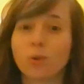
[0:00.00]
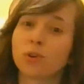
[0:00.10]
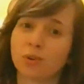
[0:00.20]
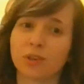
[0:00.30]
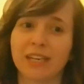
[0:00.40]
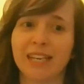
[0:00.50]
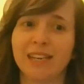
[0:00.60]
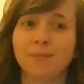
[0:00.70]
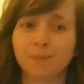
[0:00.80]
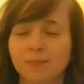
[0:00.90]
Or
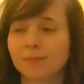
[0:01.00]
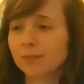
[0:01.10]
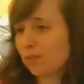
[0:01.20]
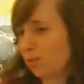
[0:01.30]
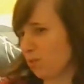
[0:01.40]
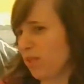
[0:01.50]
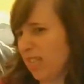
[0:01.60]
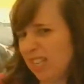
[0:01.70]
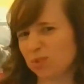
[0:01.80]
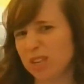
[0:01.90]
greedy. Greedy.